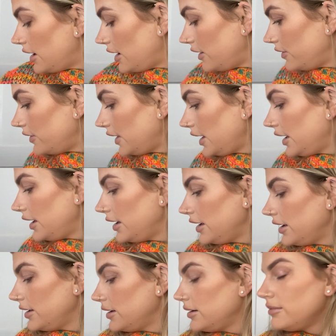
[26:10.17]
And
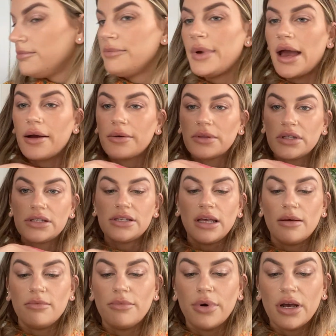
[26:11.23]
then back with the
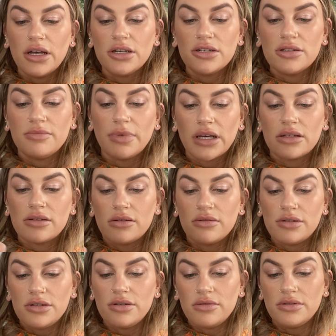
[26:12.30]
same brush, mix
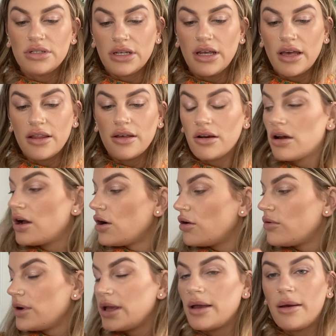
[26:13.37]
those two together.
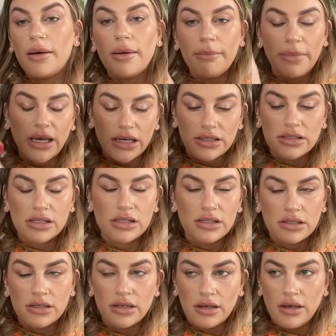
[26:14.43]
Oh,
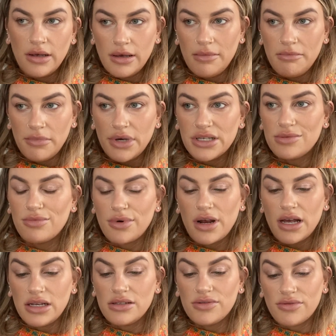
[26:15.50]
mixed
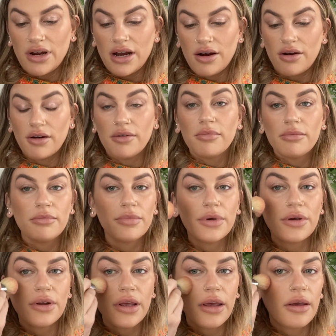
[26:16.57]
Mesmerize Rare
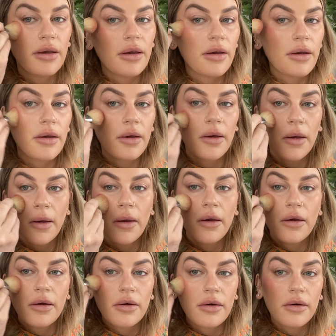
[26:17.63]
Beauty.
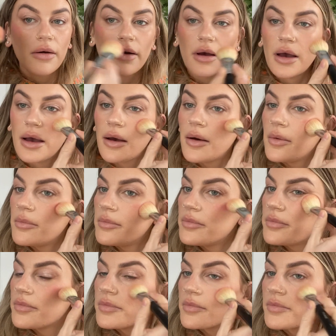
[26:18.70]

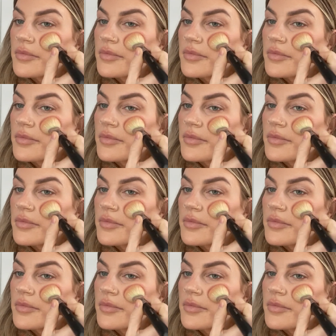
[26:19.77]
Highlighter.